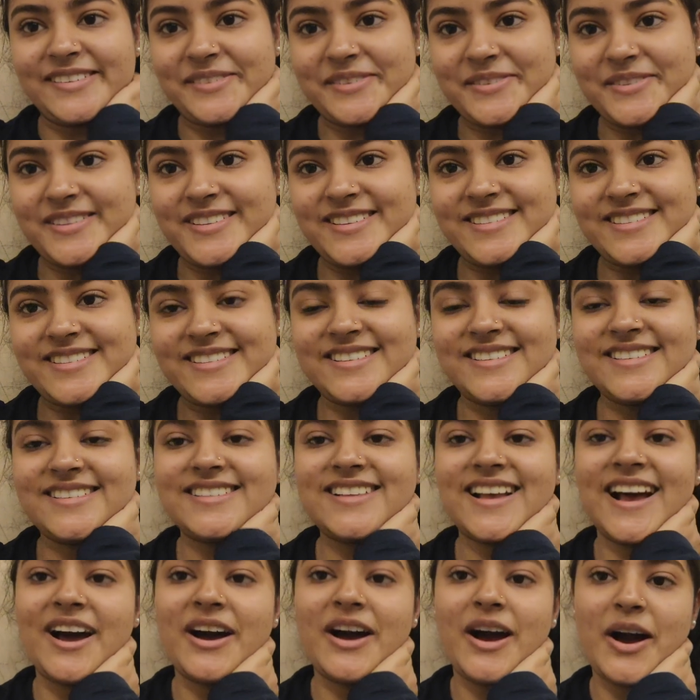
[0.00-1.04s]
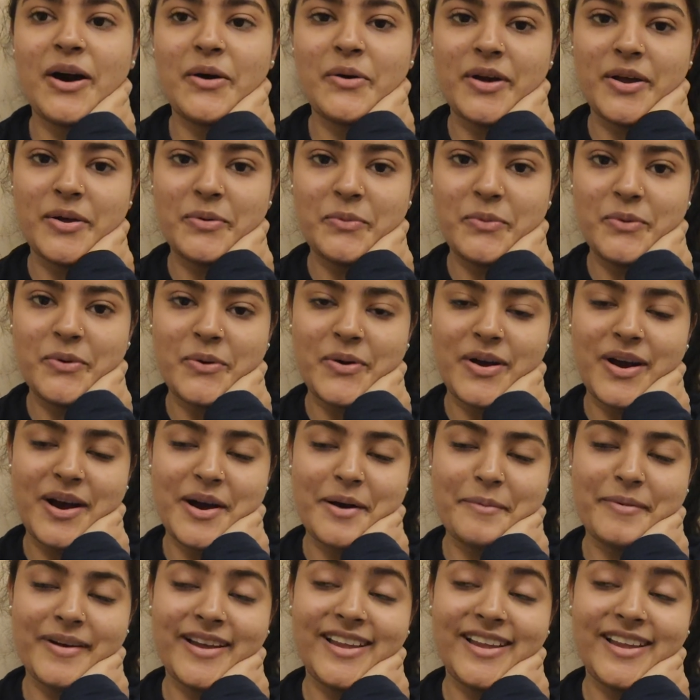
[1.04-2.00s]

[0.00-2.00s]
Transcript: So this is how I woke up.